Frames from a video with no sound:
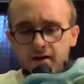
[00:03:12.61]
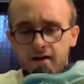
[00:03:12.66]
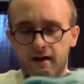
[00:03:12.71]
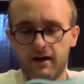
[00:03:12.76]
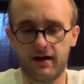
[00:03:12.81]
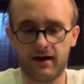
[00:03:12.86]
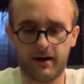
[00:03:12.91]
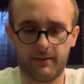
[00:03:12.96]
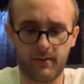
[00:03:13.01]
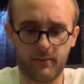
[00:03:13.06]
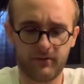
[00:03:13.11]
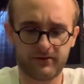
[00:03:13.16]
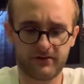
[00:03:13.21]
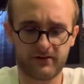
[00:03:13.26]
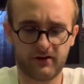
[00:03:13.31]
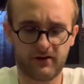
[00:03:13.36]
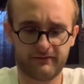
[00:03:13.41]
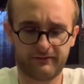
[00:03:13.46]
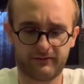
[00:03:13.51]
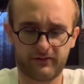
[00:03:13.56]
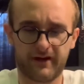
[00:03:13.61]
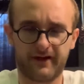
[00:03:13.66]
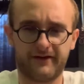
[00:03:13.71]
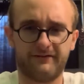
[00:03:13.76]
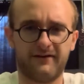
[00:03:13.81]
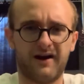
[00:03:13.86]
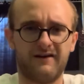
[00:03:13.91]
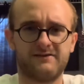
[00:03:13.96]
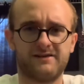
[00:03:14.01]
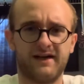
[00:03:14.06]
I put it on for like
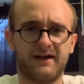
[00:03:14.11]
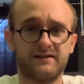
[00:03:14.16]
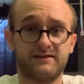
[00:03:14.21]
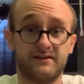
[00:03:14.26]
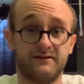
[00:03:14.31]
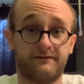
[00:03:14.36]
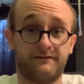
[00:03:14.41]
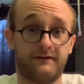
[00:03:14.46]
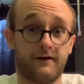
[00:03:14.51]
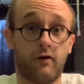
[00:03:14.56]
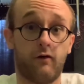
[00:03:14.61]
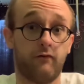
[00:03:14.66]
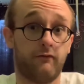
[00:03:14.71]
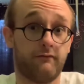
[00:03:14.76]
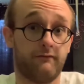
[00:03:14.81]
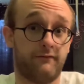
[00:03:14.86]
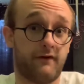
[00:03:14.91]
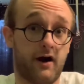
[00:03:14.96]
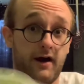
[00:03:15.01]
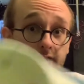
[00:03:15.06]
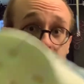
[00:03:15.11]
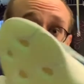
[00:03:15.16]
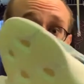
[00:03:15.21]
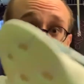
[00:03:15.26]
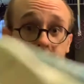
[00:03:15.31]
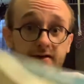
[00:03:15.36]
5 seconds. It felt fine.